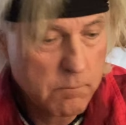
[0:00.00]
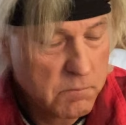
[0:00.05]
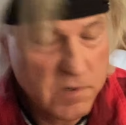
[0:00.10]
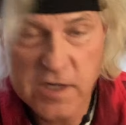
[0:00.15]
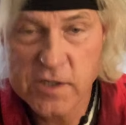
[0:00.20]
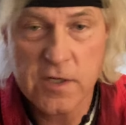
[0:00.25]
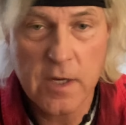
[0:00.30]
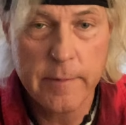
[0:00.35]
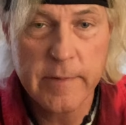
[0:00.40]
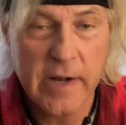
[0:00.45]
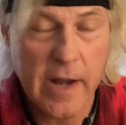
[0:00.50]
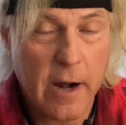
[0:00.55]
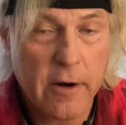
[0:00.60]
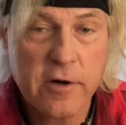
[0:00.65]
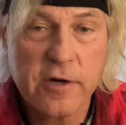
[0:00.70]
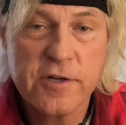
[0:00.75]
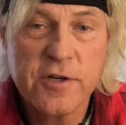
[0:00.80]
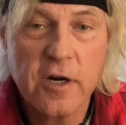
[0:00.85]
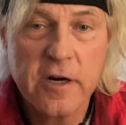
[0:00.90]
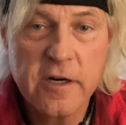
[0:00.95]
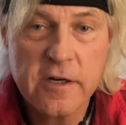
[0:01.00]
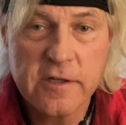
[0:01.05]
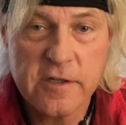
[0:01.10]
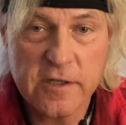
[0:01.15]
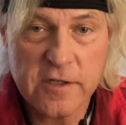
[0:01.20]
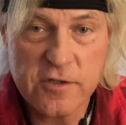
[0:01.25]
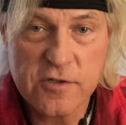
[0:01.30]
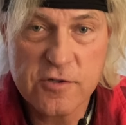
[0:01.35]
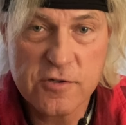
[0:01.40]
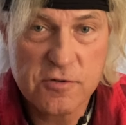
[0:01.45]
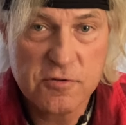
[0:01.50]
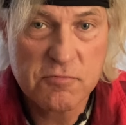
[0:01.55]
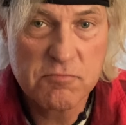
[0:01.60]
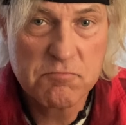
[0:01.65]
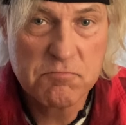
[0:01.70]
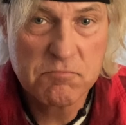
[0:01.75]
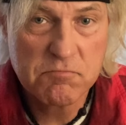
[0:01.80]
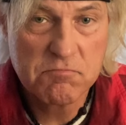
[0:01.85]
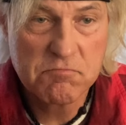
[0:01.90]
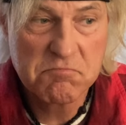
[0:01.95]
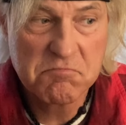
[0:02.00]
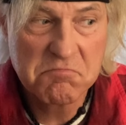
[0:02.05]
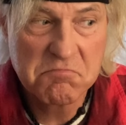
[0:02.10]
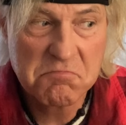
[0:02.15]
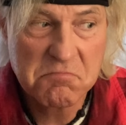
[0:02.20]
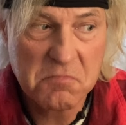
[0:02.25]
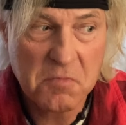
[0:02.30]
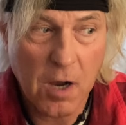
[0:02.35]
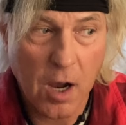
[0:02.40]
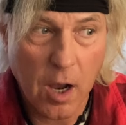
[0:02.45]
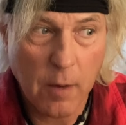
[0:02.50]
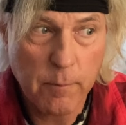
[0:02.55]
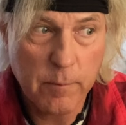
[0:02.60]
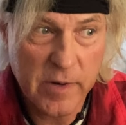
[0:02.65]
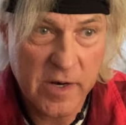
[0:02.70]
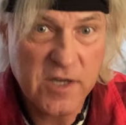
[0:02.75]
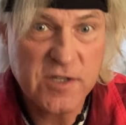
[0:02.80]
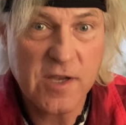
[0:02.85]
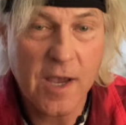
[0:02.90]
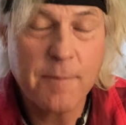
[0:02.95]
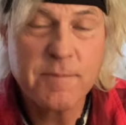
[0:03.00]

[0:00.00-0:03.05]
Because I'm in outer darkness. Because